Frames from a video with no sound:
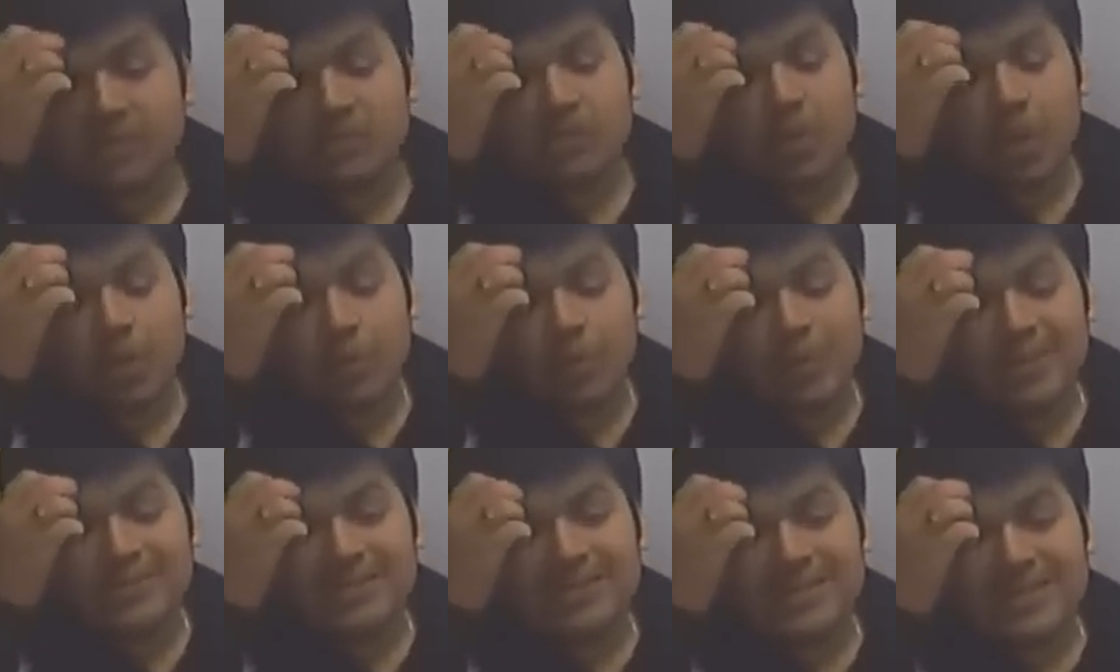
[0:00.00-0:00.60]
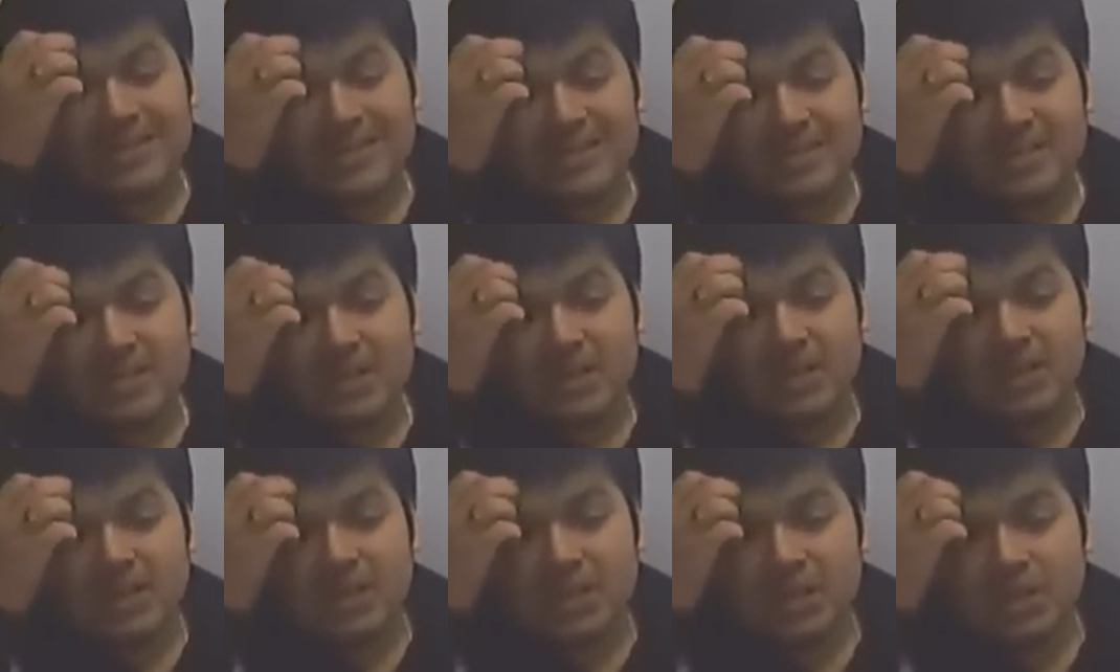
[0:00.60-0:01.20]
always
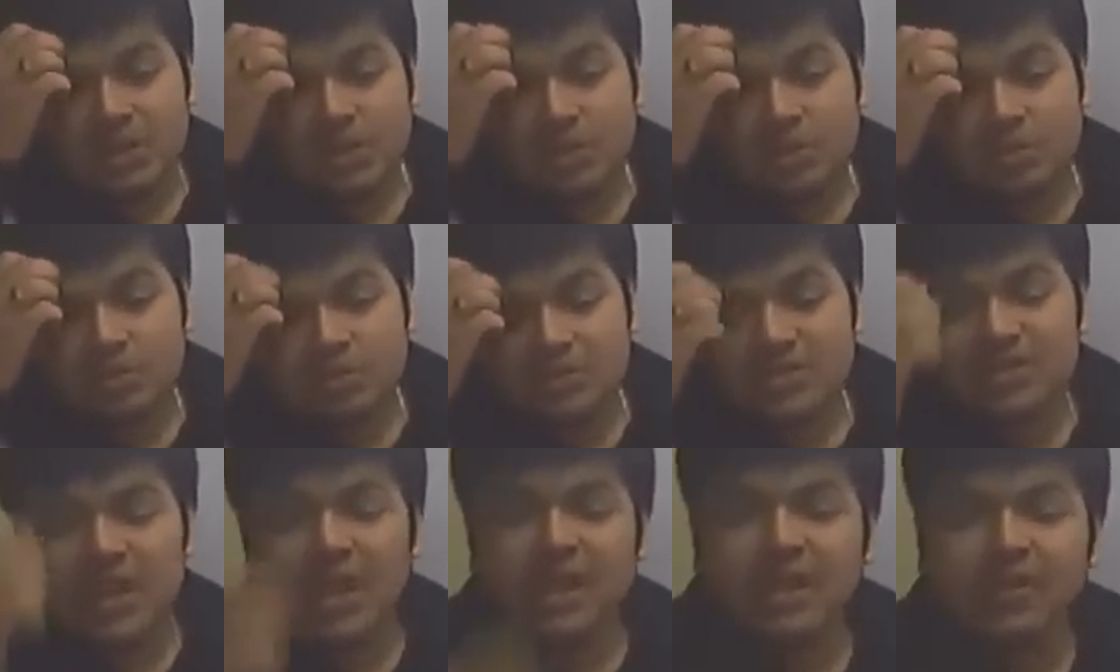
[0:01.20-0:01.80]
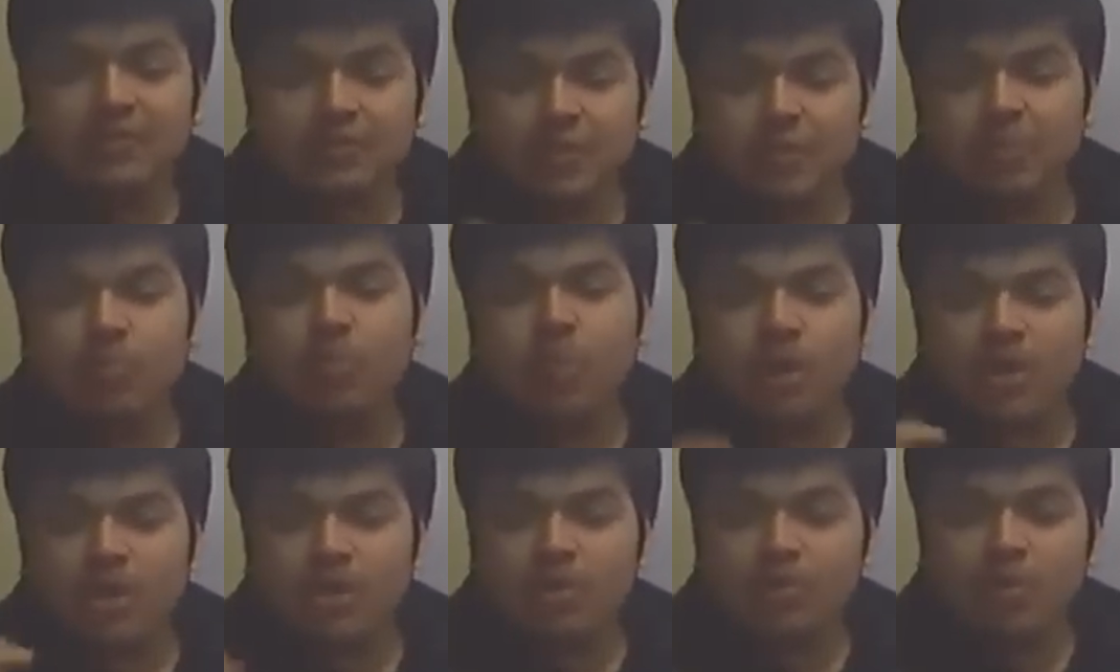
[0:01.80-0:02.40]
easier to study from
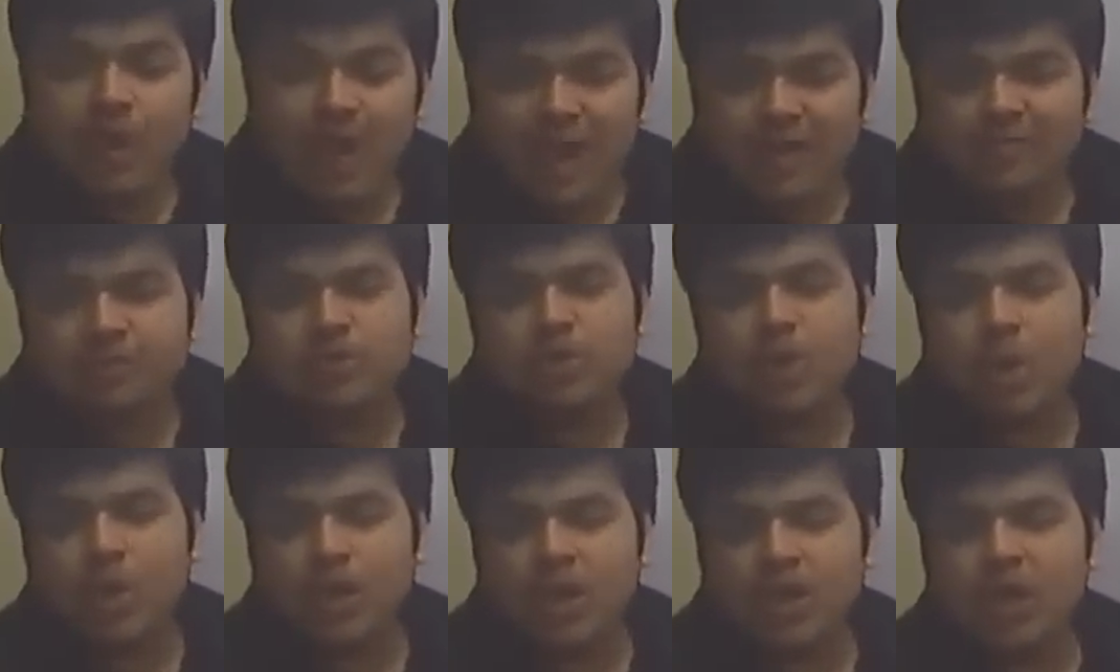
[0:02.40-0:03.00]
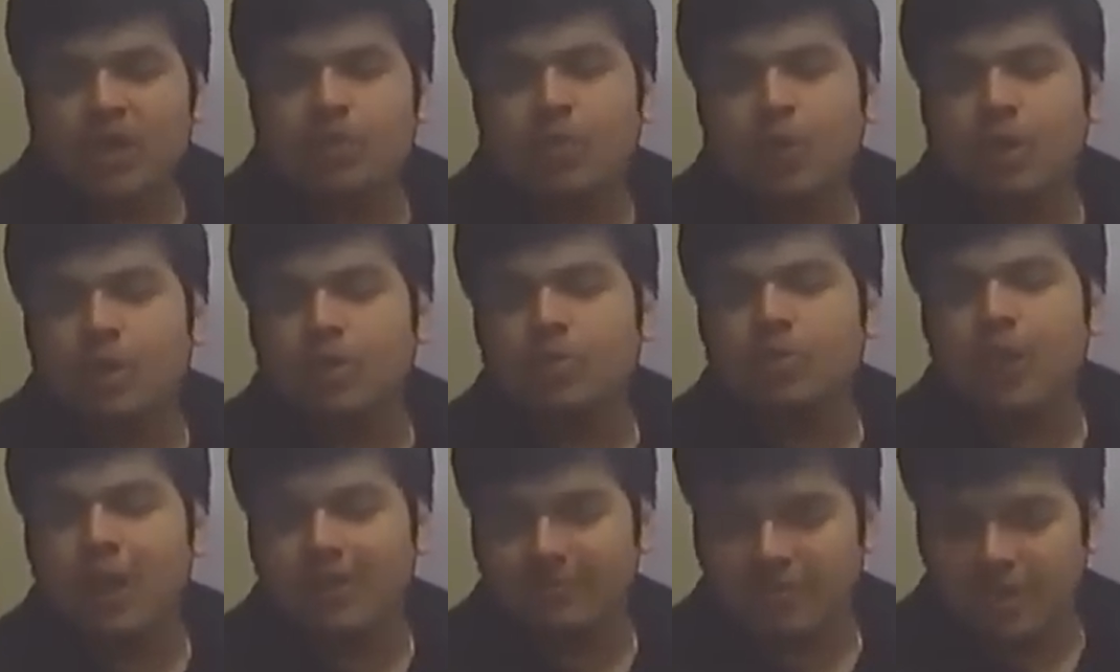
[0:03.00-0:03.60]
what you have shortened and what you
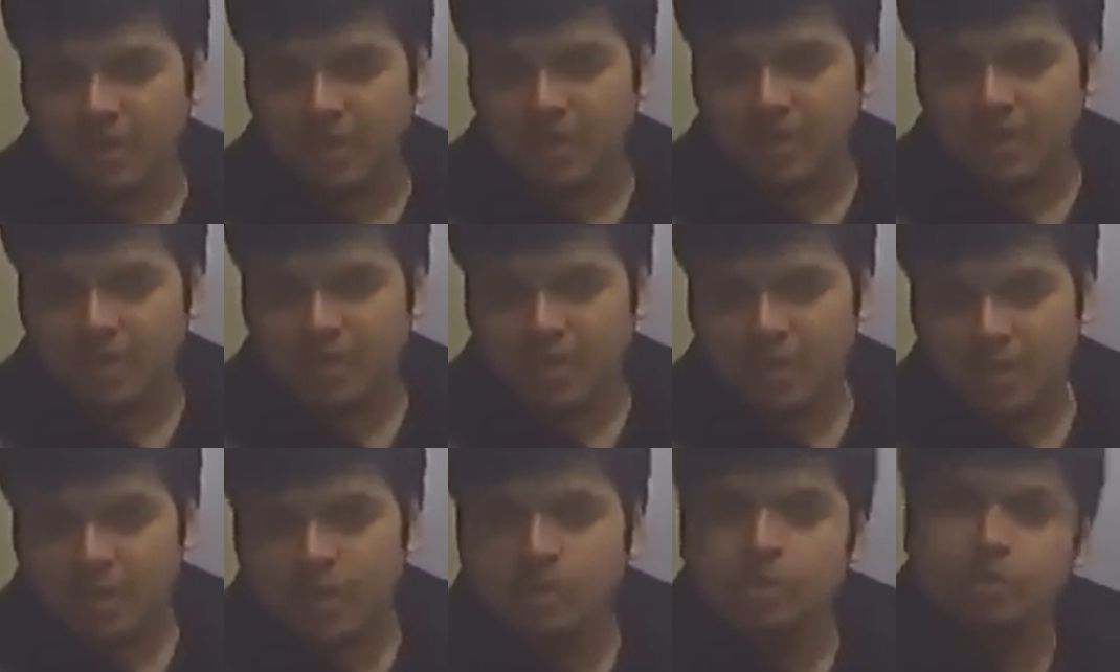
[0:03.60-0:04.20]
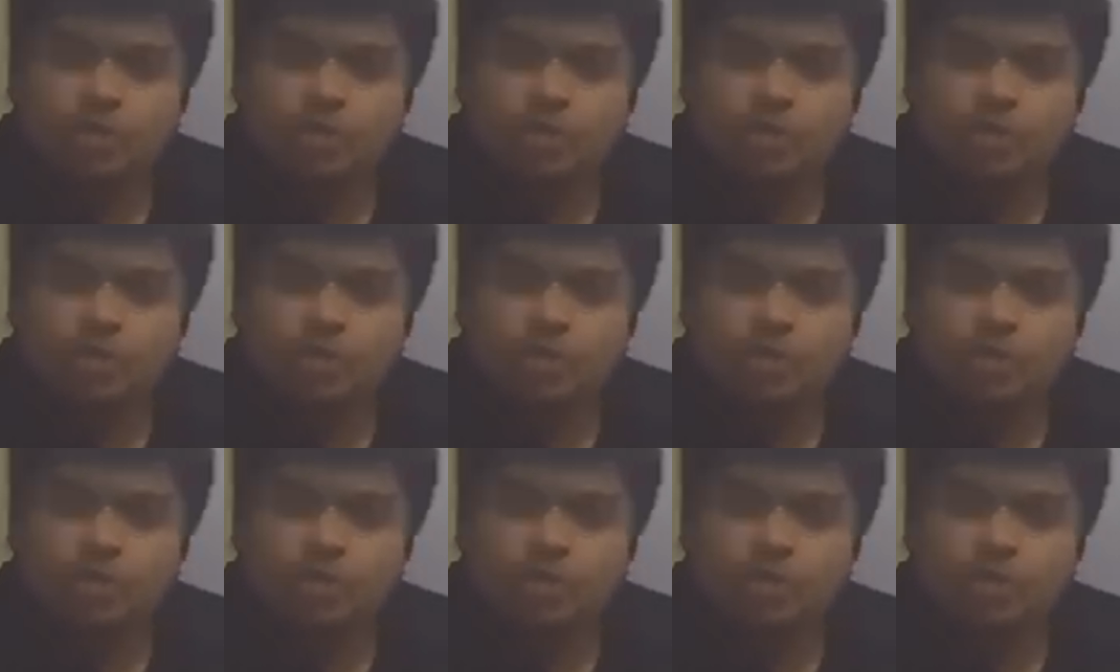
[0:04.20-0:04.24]
have written. So